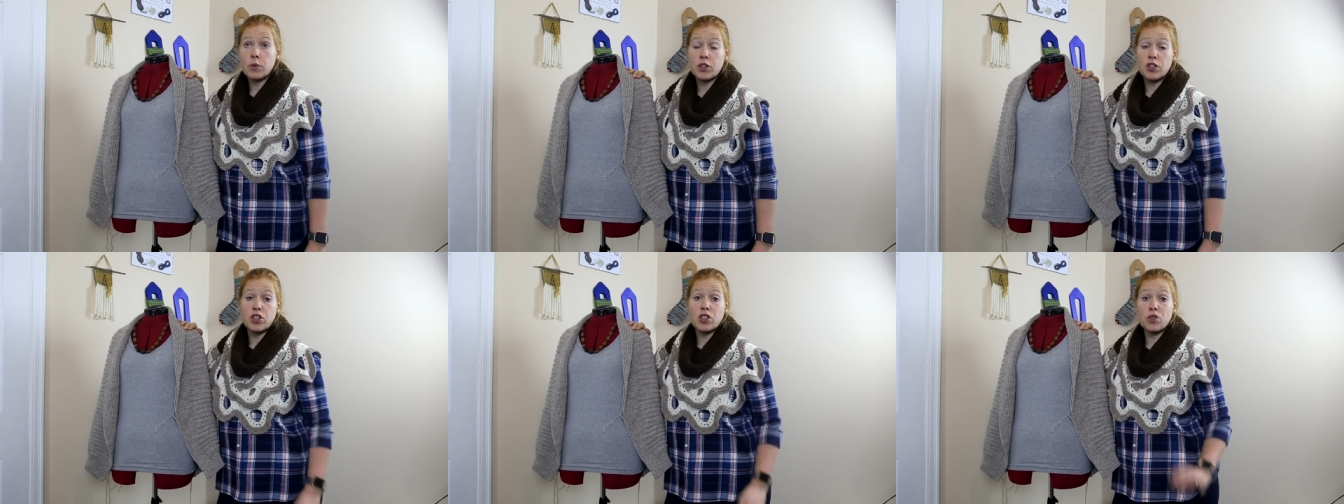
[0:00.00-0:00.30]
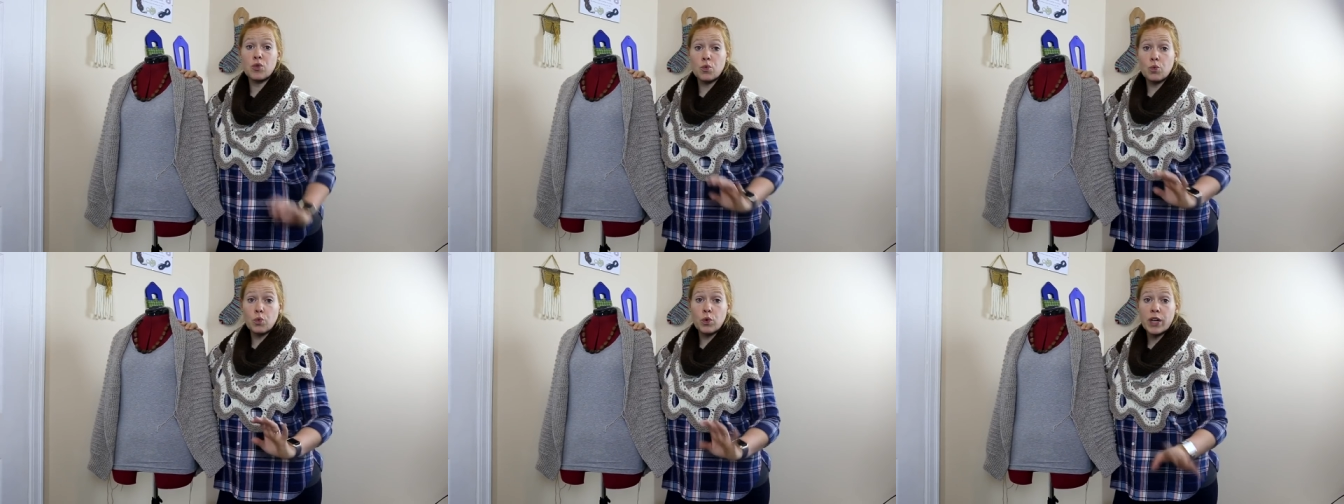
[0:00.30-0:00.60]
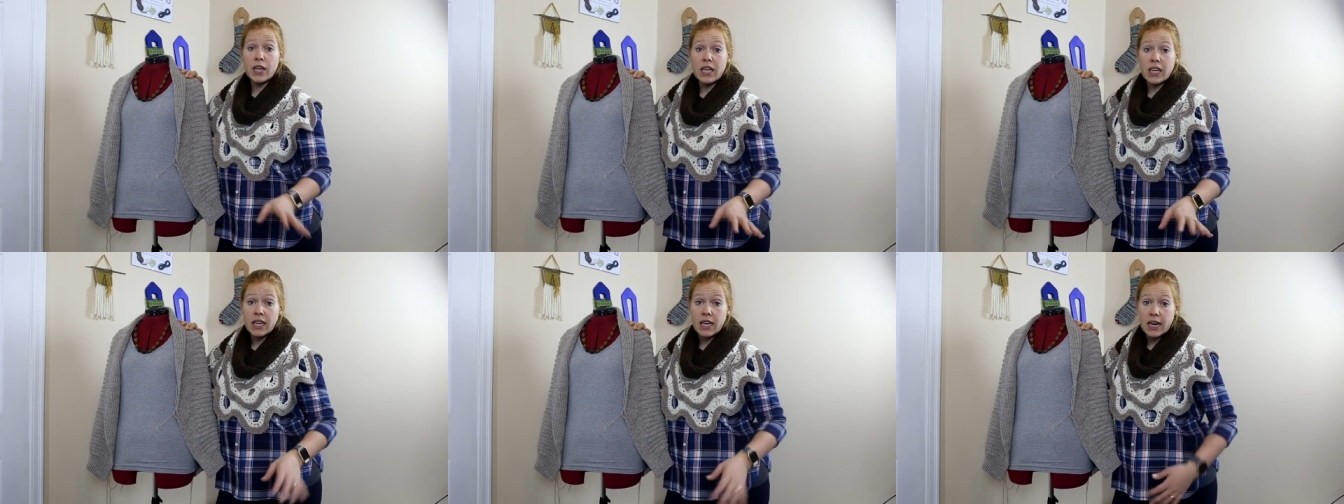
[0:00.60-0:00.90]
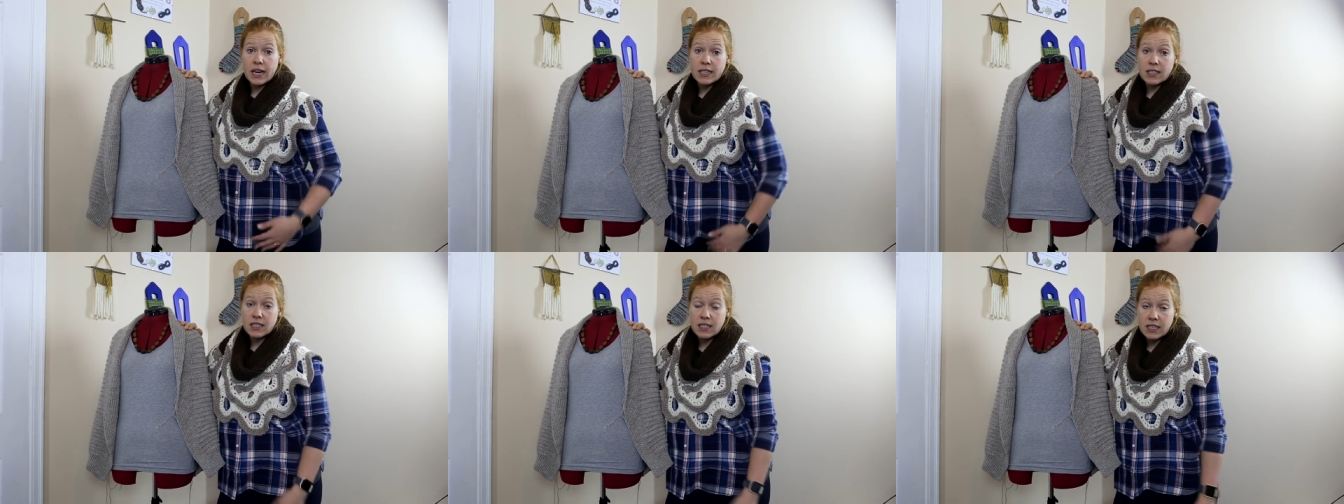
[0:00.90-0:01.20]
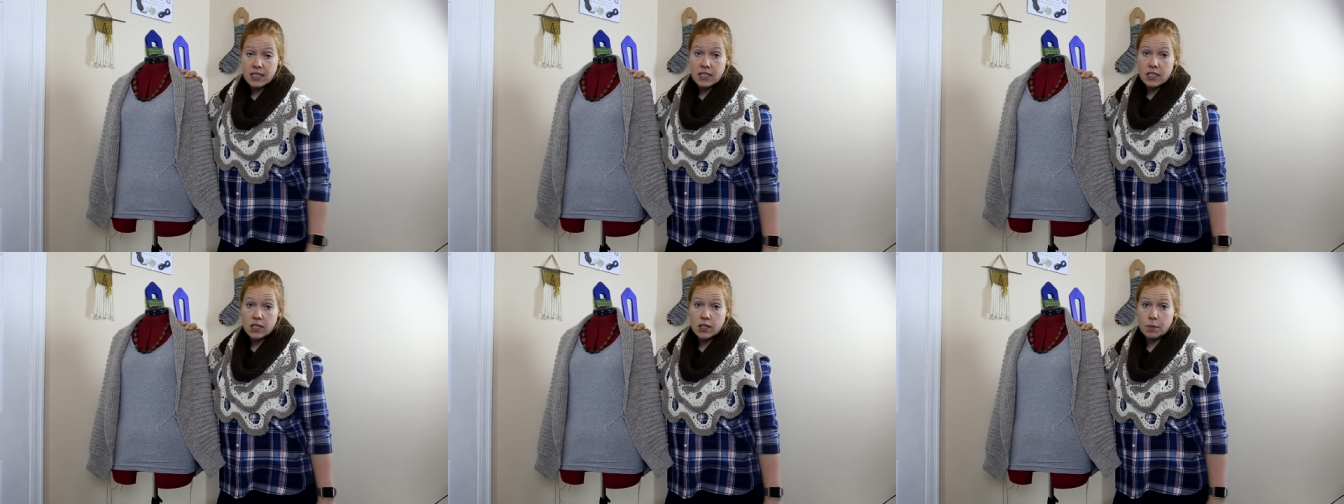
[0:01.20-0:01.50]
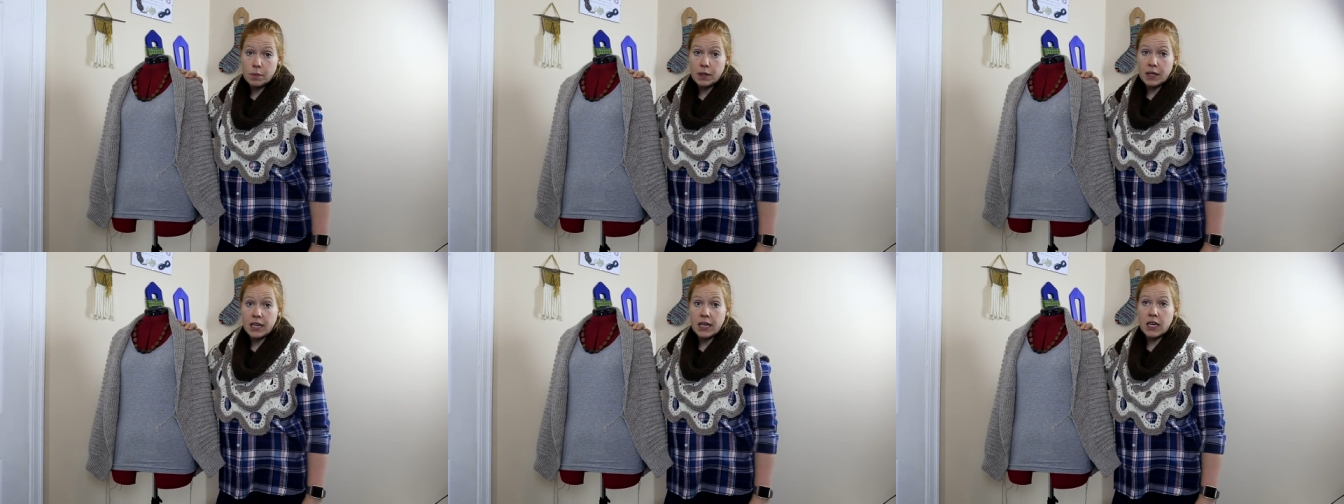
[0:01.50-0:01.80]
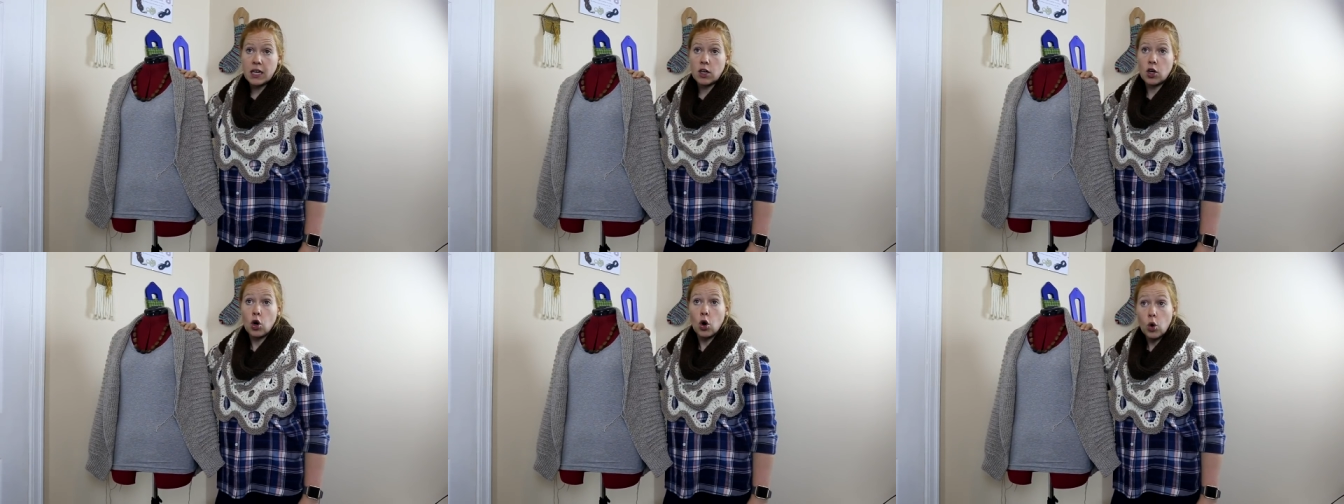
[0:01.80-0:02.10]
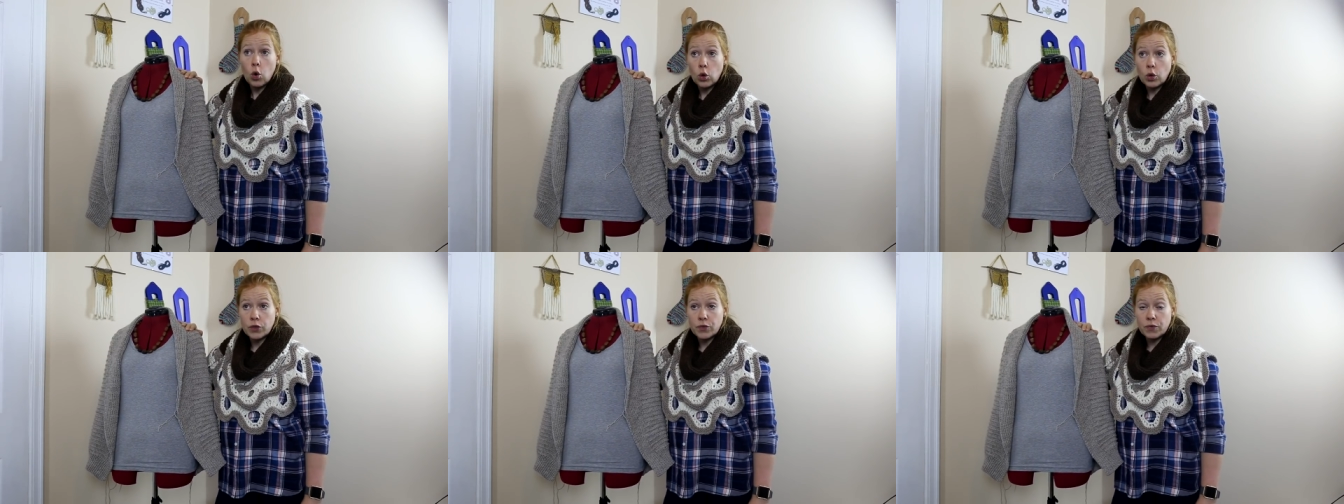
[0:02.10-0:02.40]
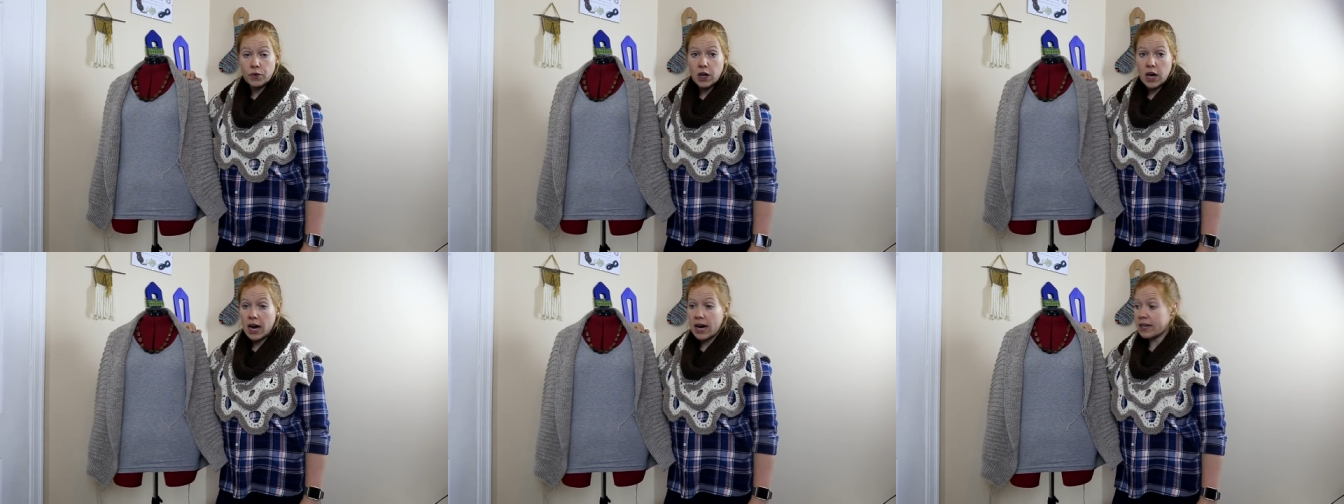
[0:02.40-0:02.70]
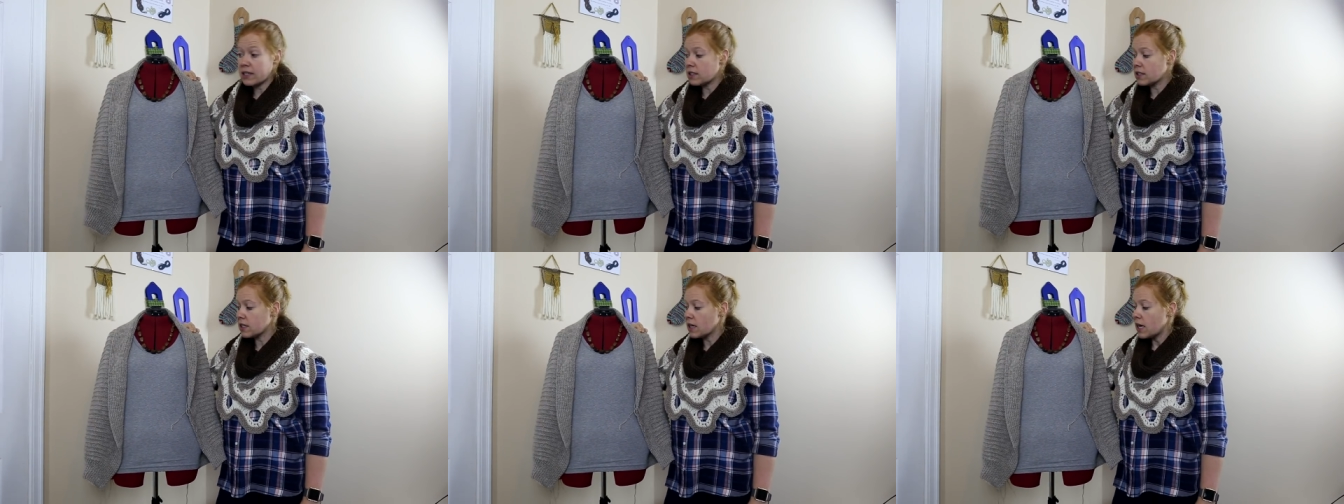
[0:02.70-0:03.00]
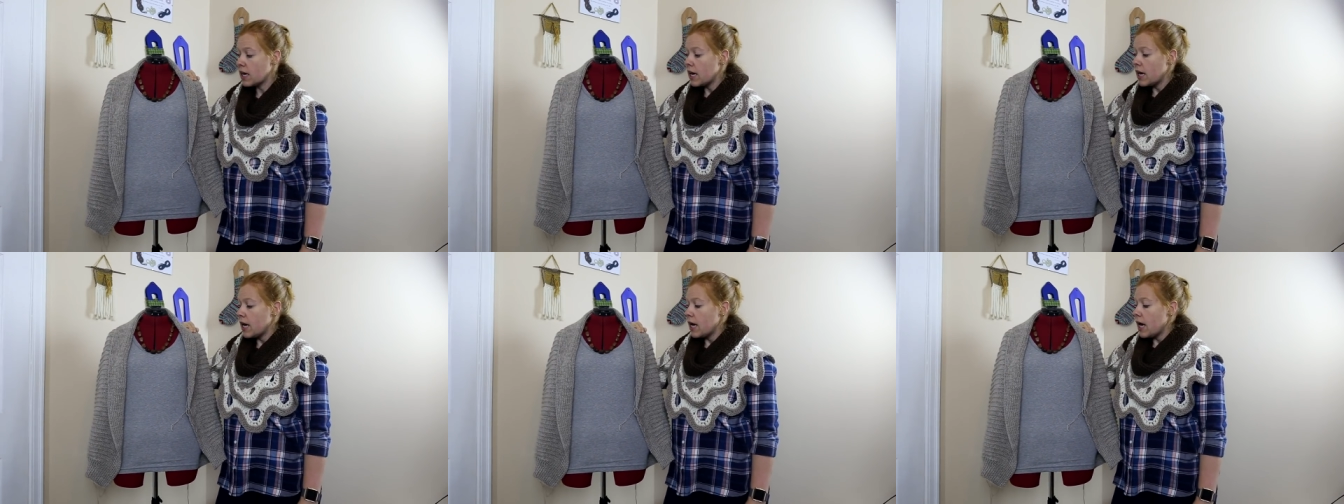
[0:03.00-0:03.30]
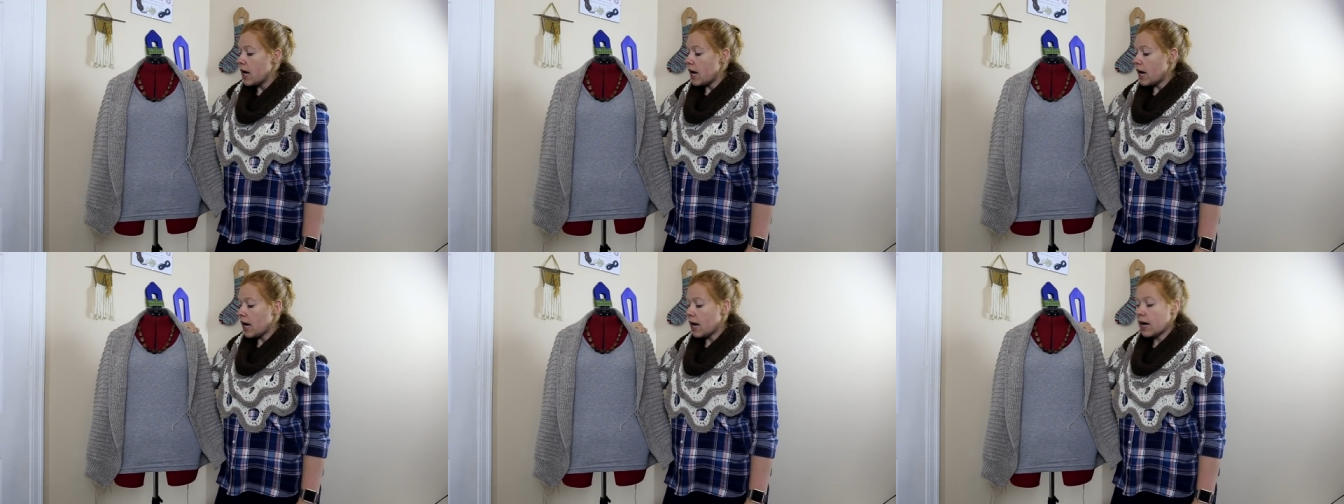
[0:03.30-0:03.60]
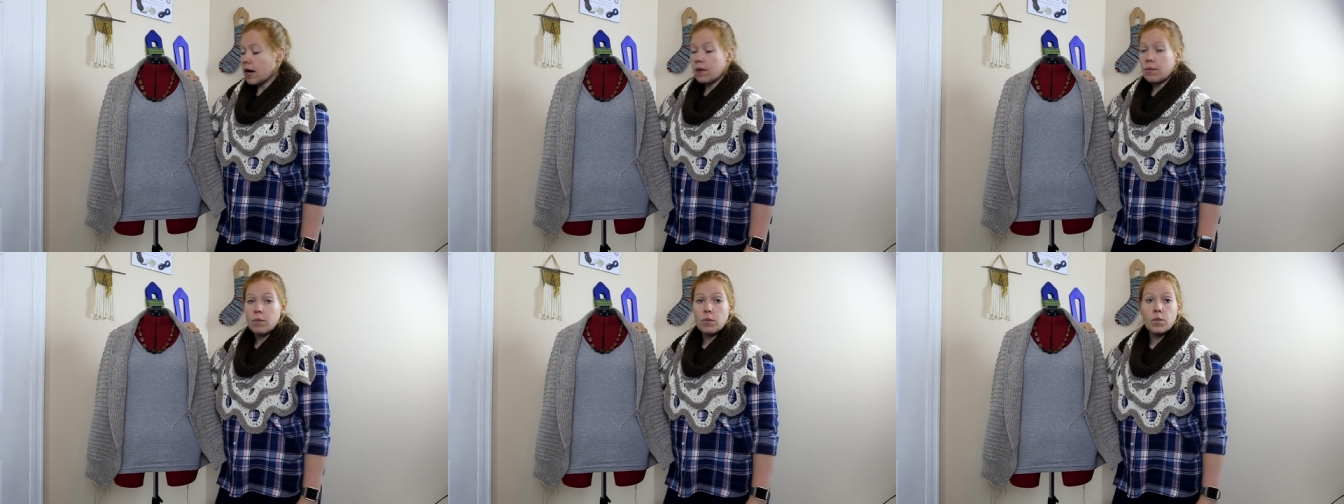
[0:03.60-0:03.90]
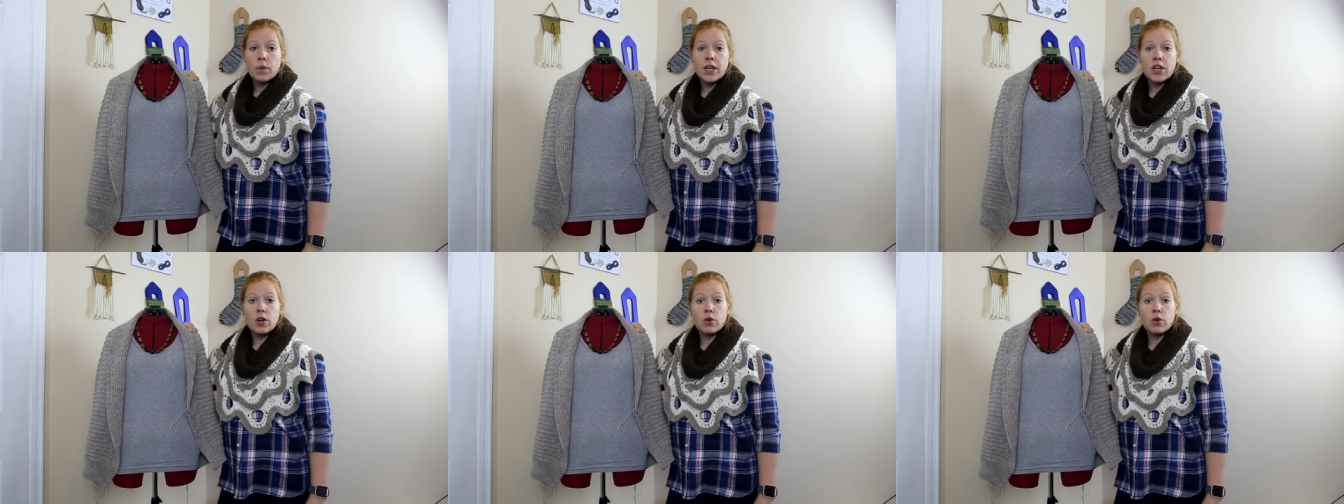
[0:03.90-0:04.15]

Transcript: which is really unseasonably cold for us. Um, we